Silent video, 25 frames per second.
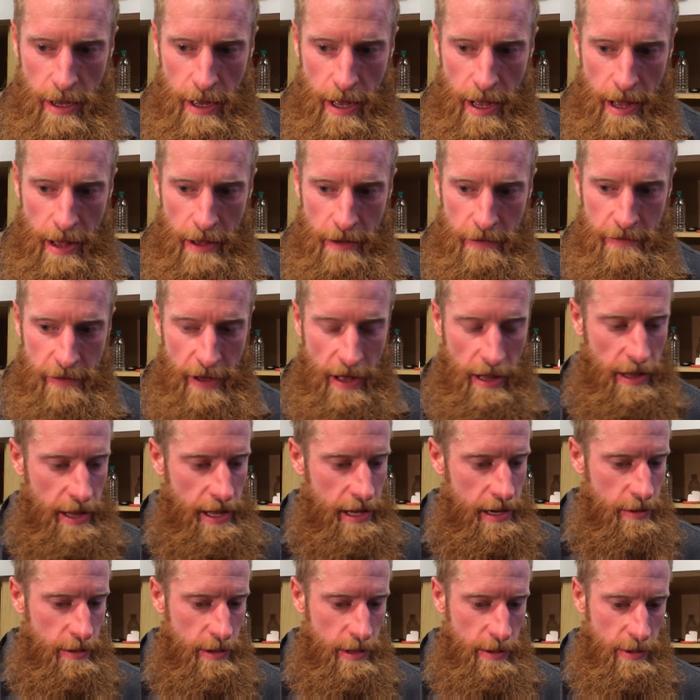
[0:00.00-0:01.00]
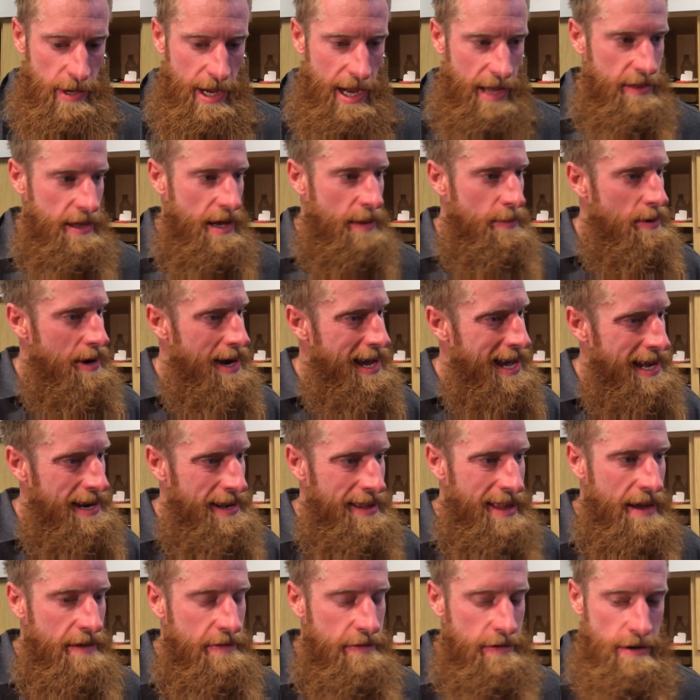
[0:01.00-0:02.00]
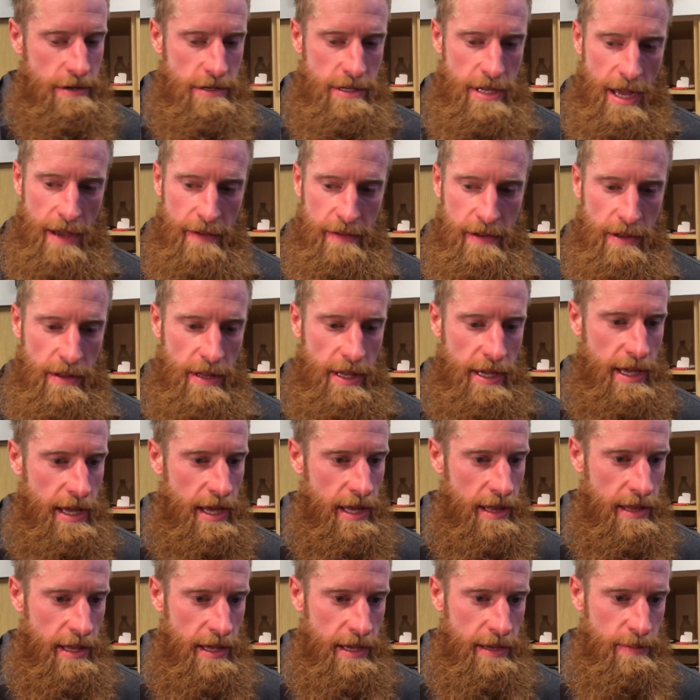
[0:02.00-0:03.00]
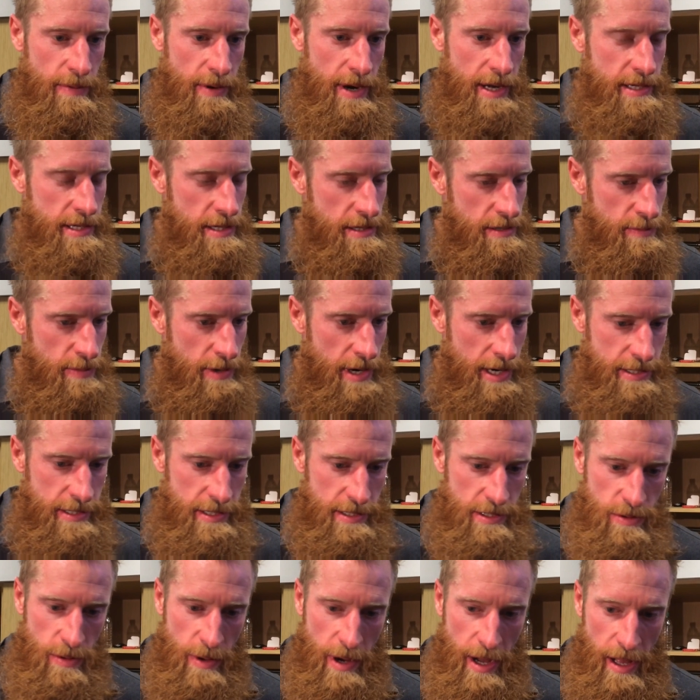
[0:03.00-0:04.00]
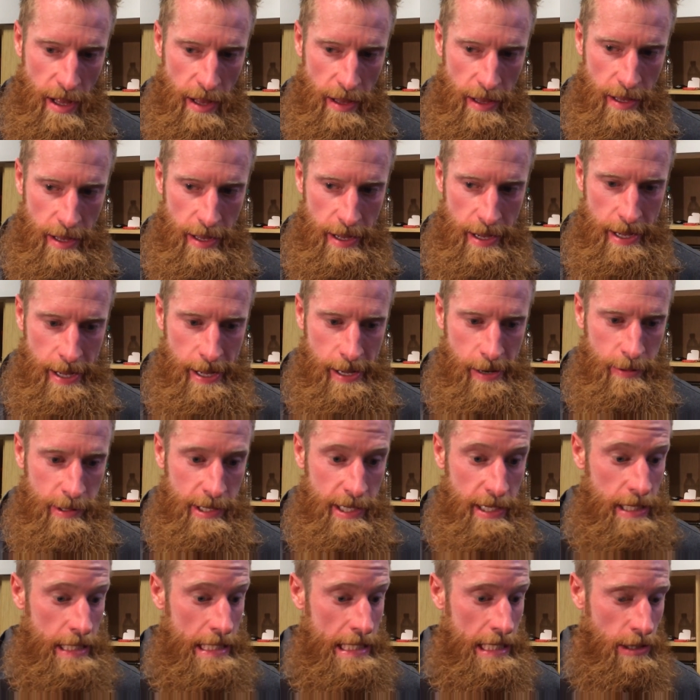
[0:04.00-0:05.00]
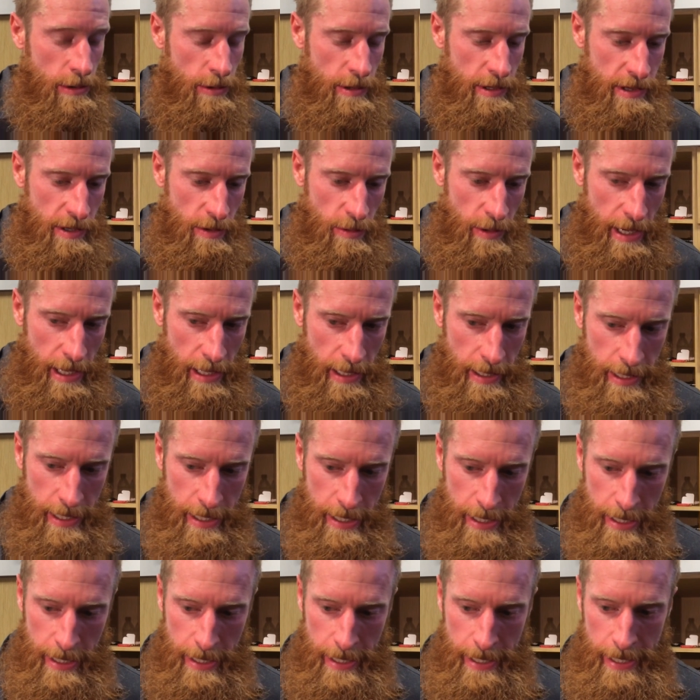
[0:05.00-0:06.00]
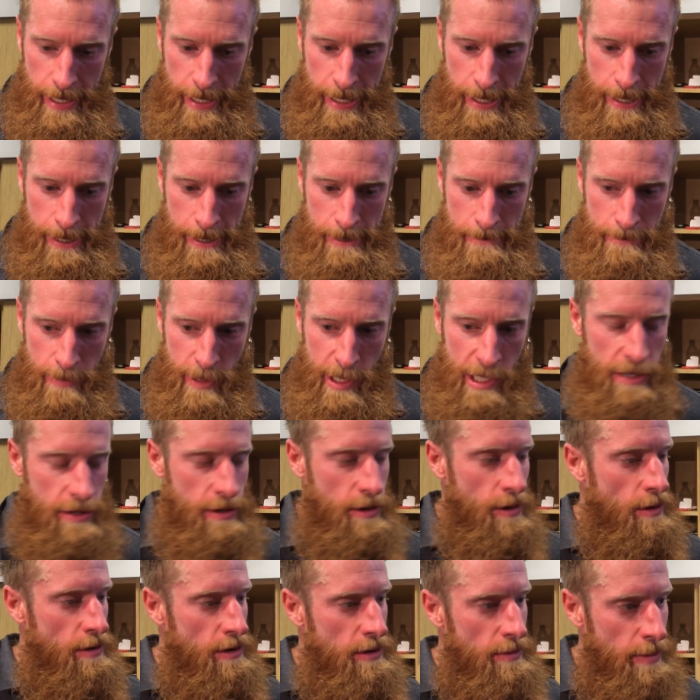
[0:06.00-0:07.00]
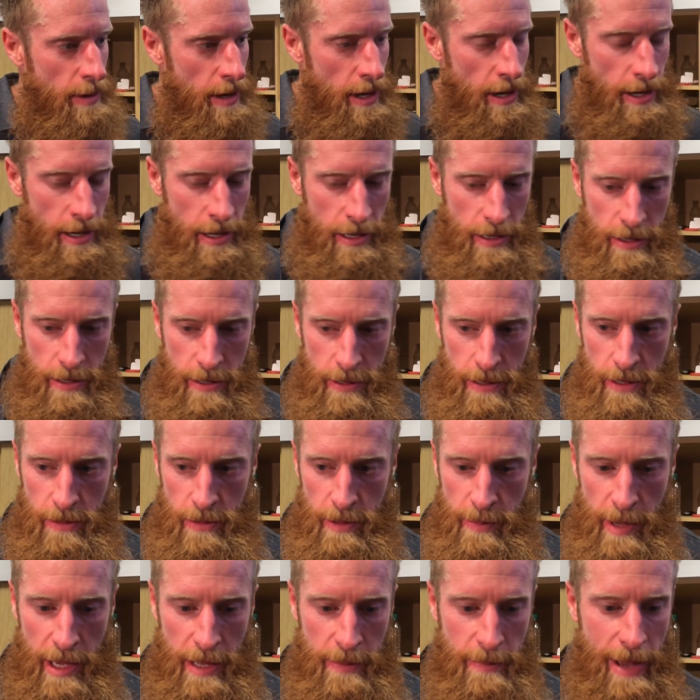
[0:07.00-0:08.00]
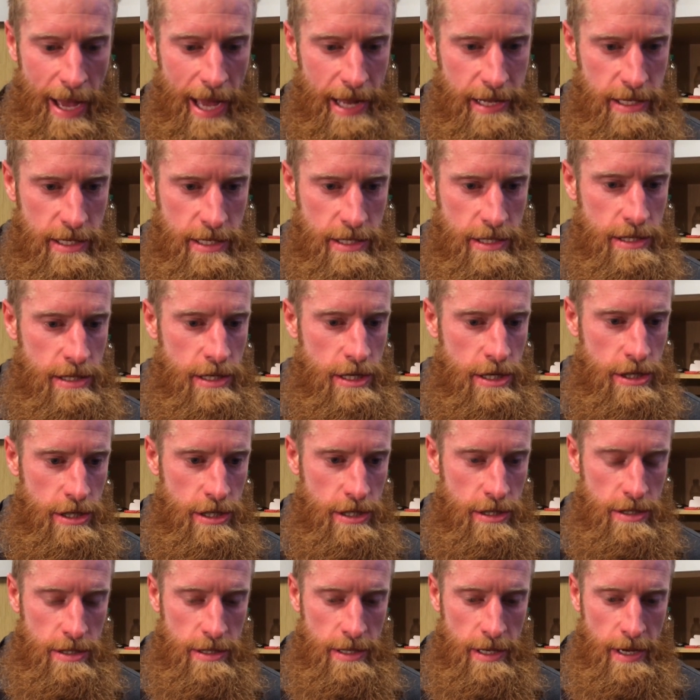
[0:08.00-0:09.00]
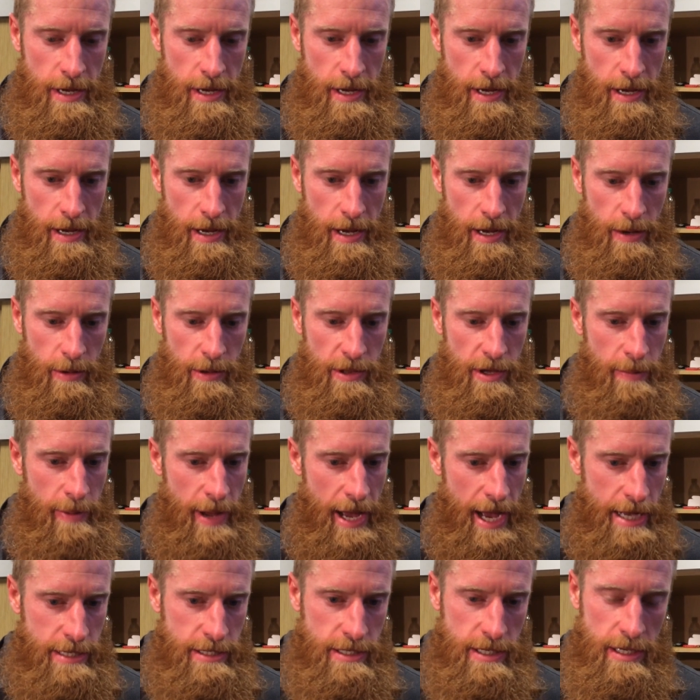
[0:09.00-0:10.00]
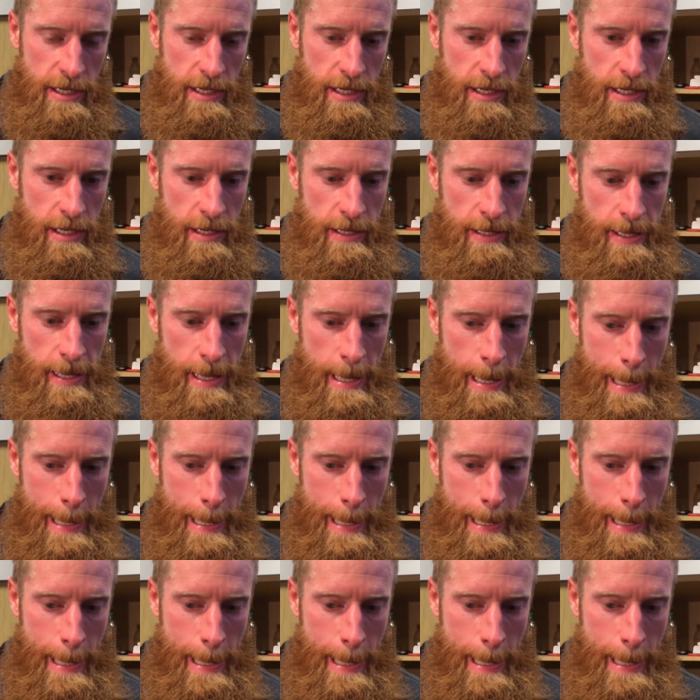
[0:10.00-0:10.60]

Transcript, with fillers: uh, felt like we, we had the upper hand in that first half. You know, they they pressed, us well. Uh, we didn't deal with it well. Um, we couldn't hold the ball. we made bad decisions uh, with our passing, and